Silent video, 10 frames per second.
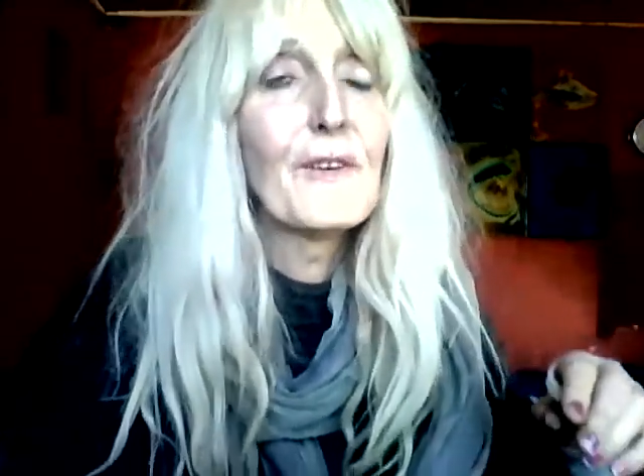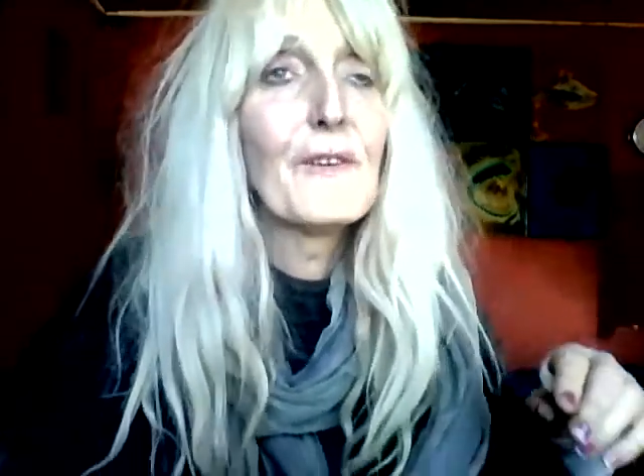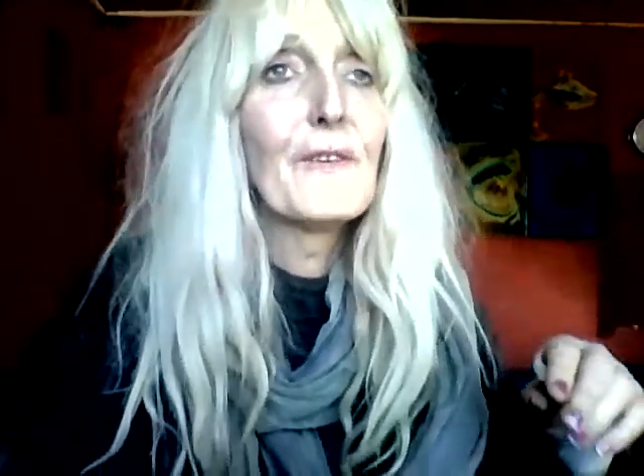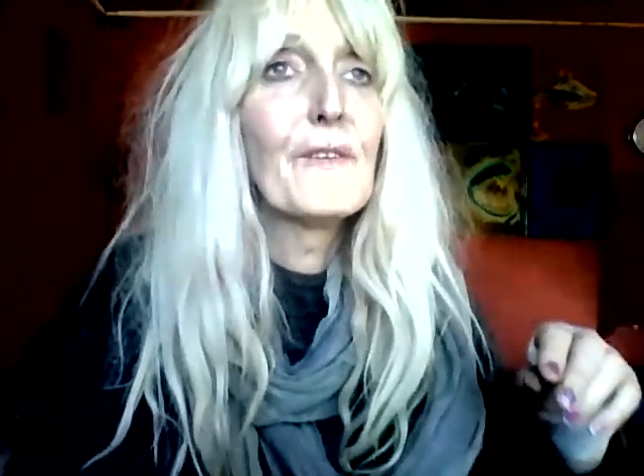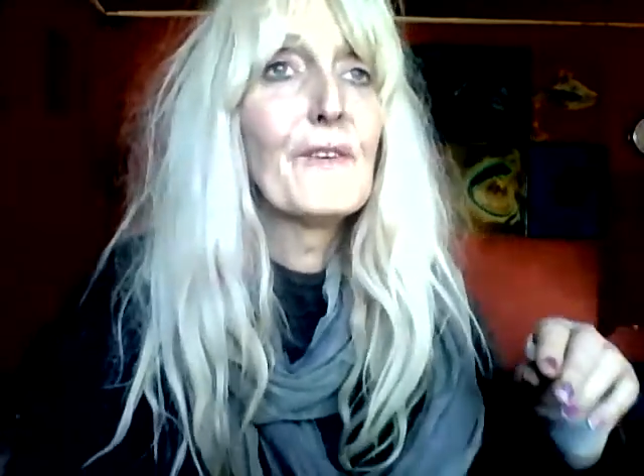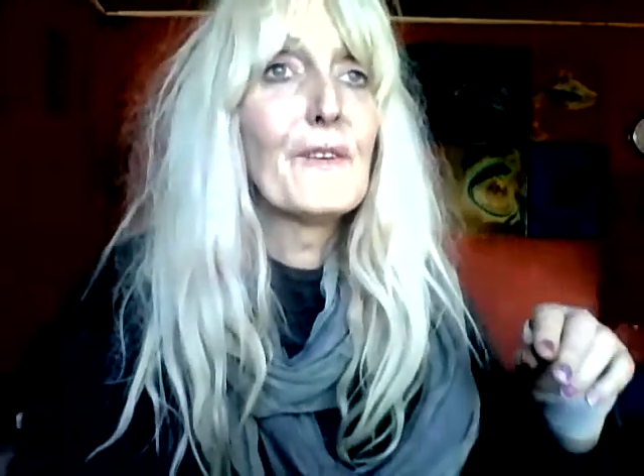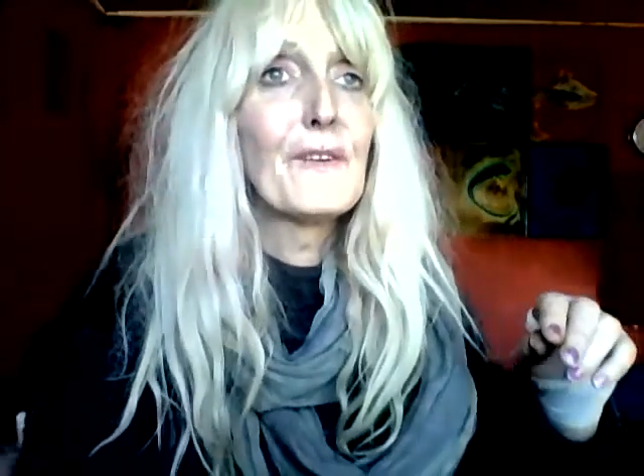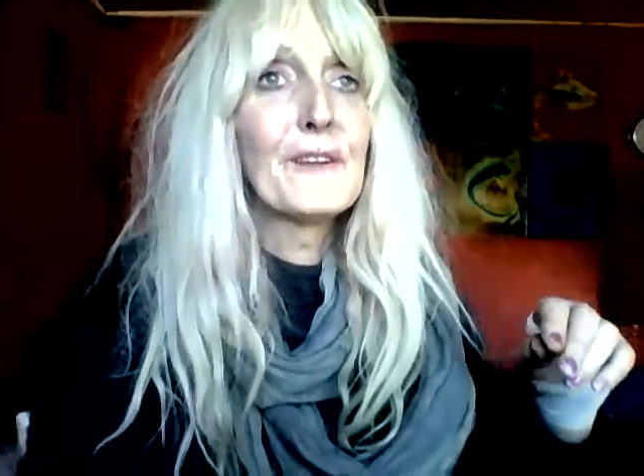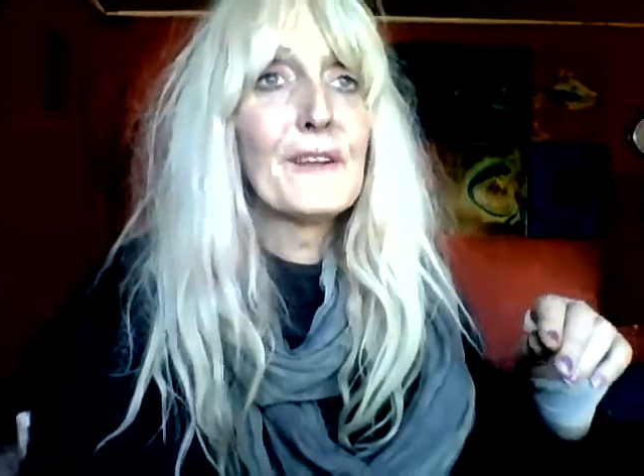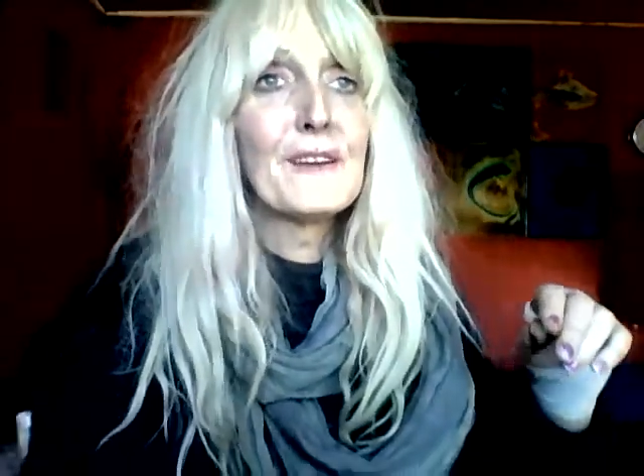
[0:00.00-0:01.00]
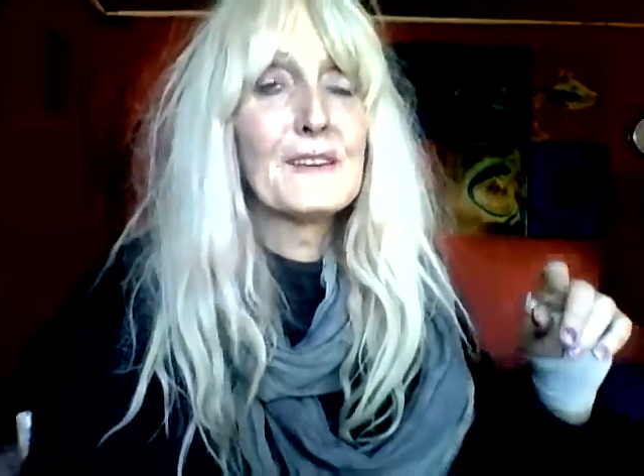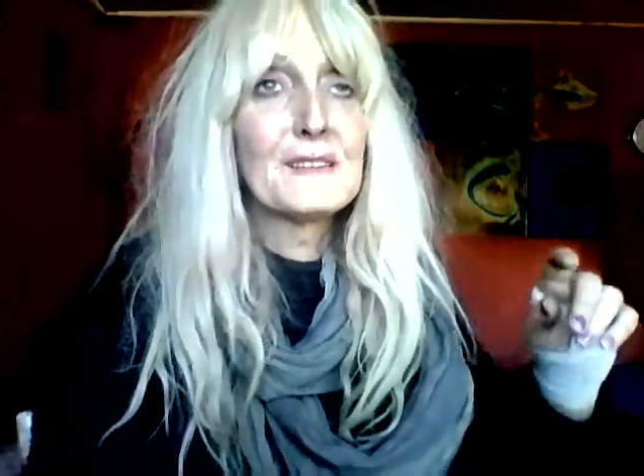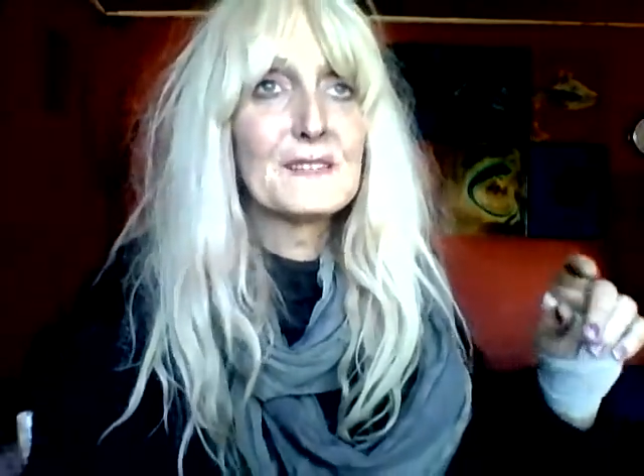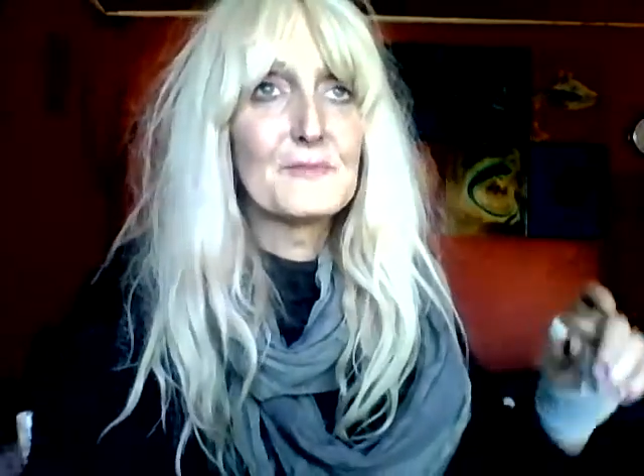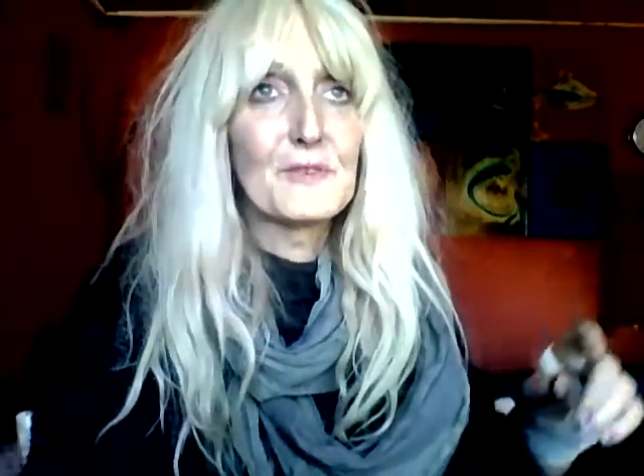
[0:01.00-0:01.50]
learning
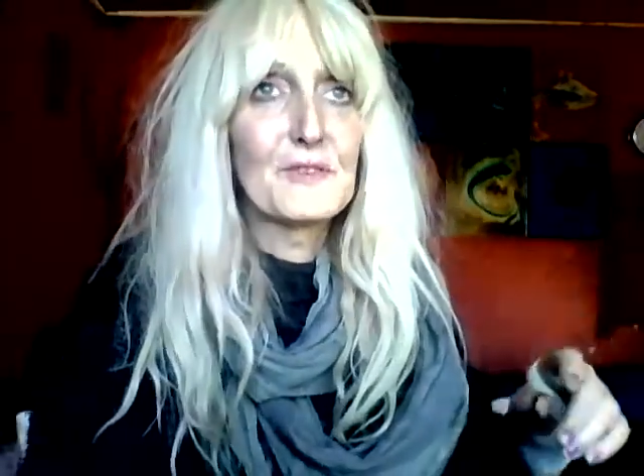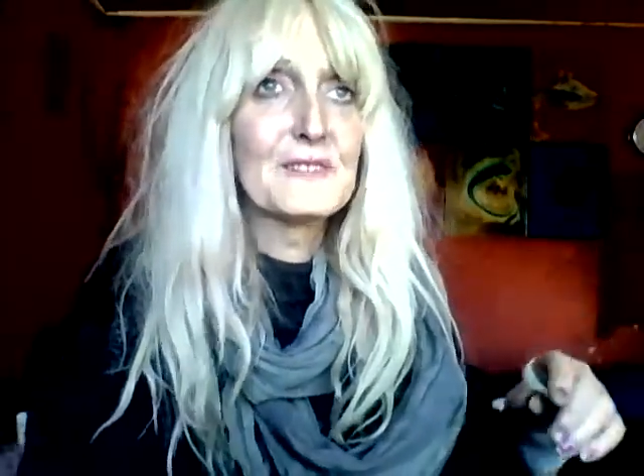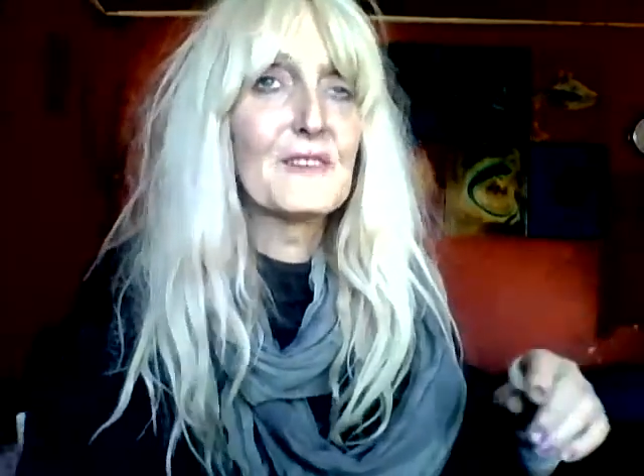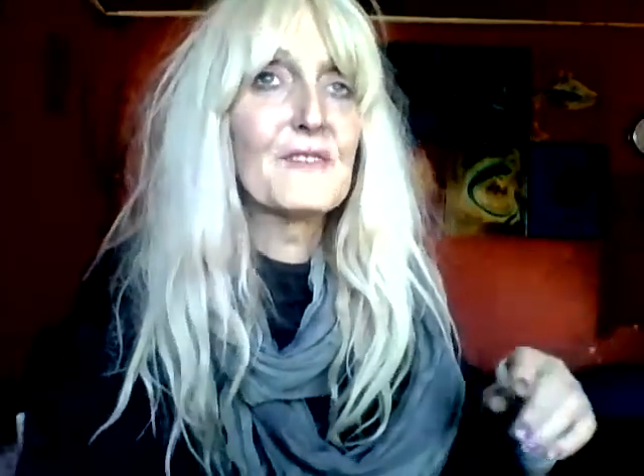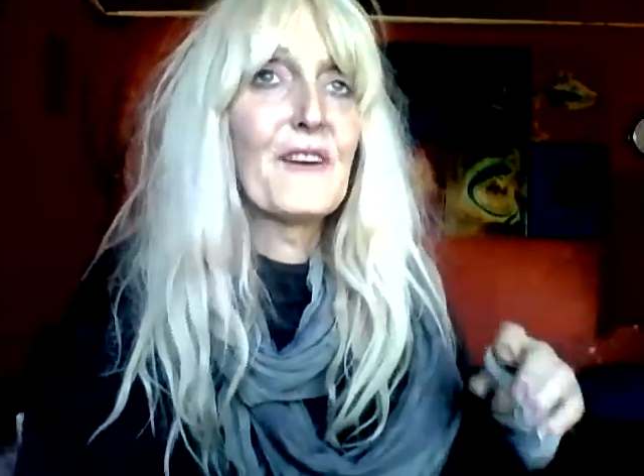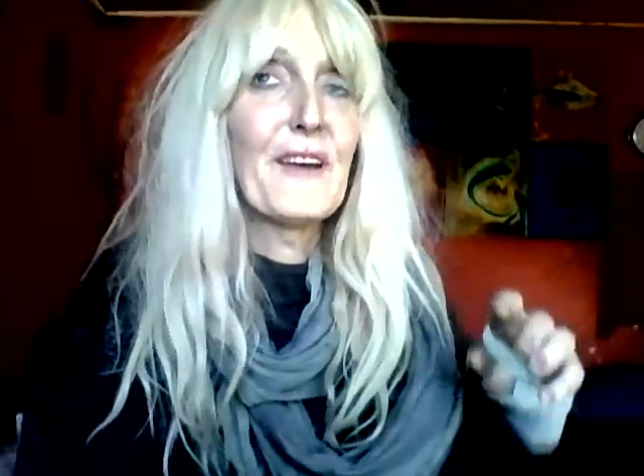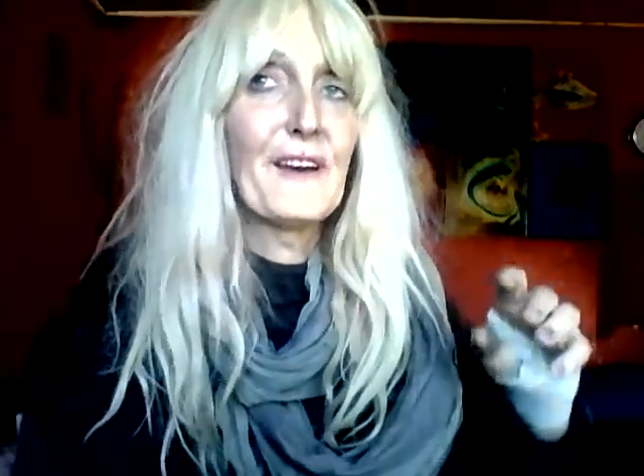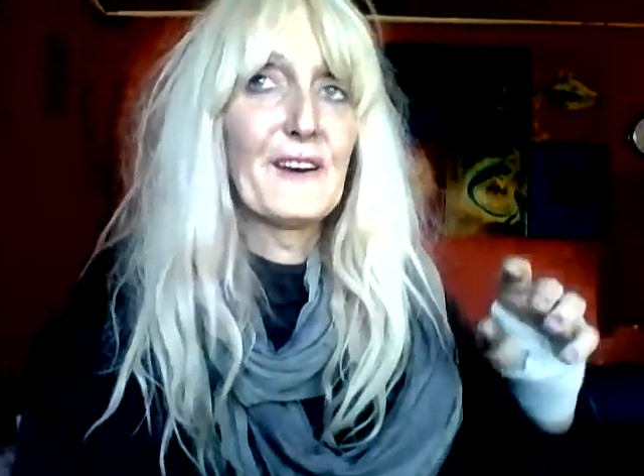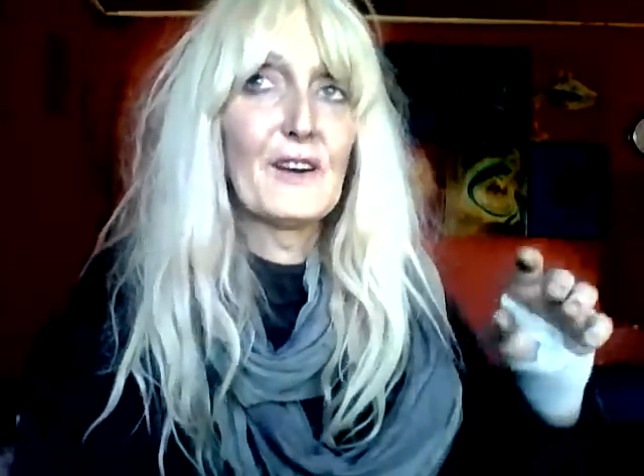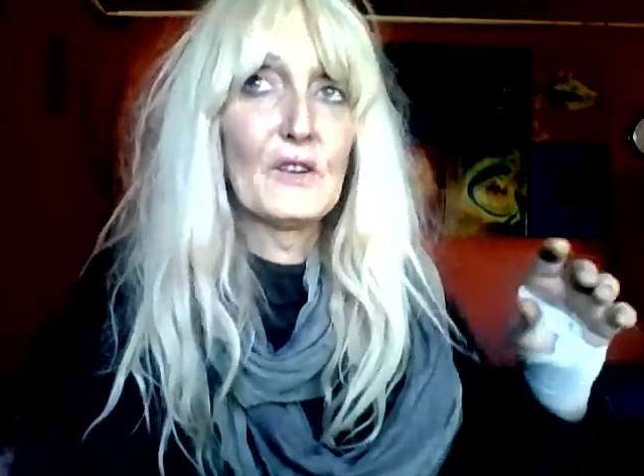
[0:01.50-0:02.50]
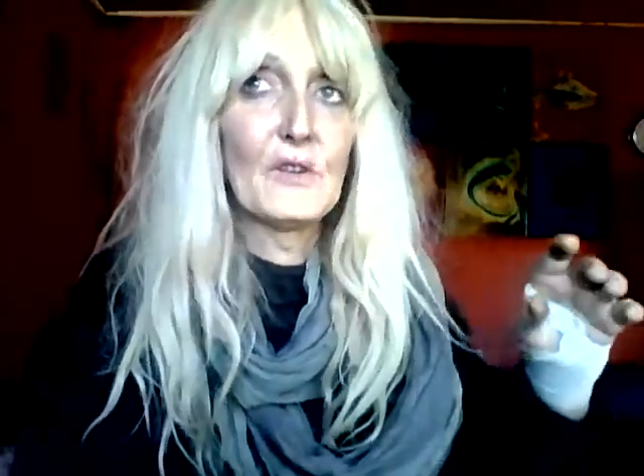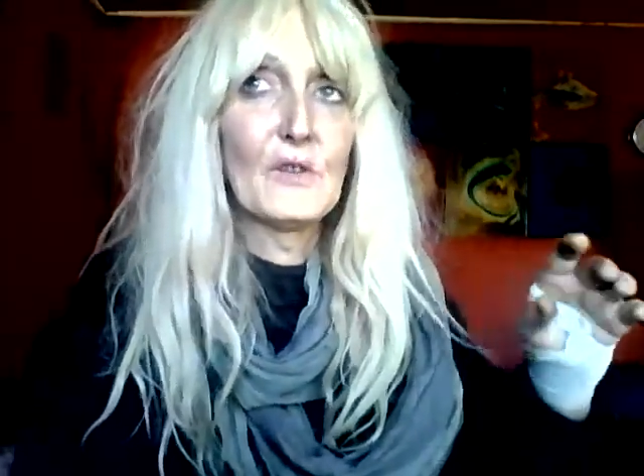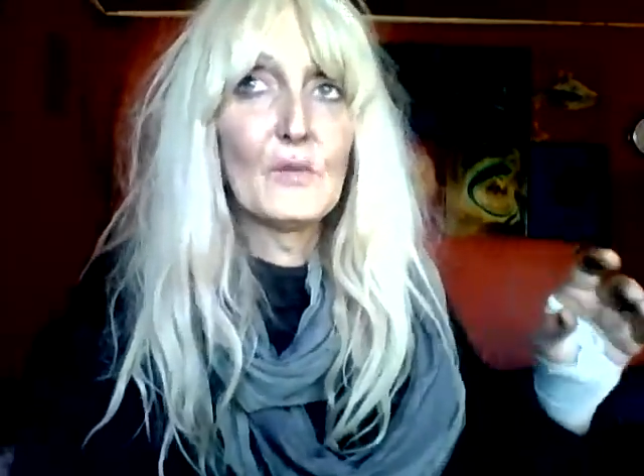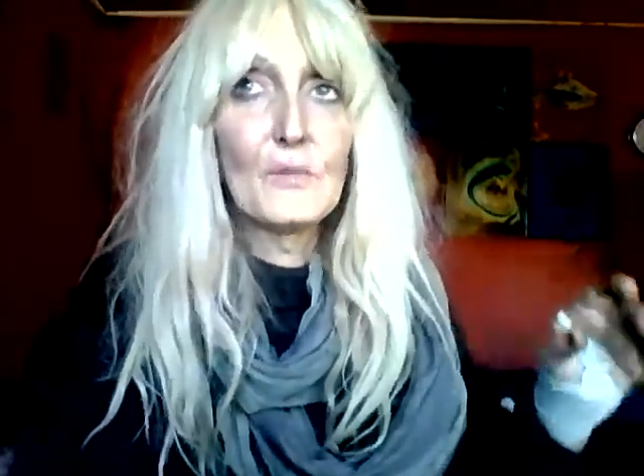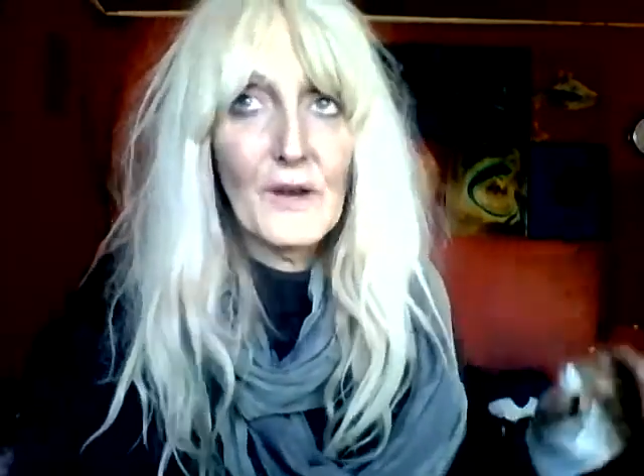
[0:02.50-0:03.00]
experience of how
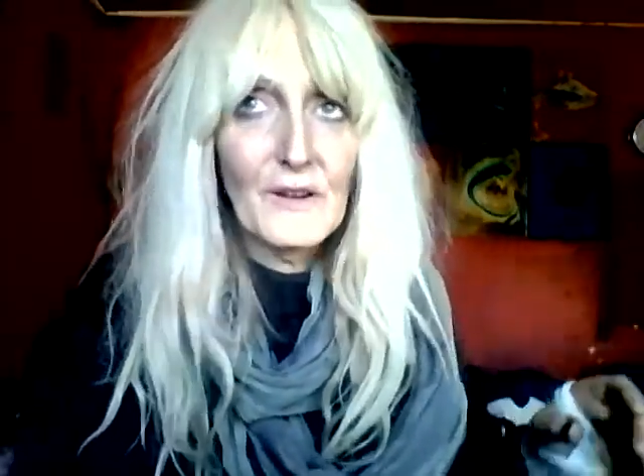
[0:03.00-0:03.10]
manif-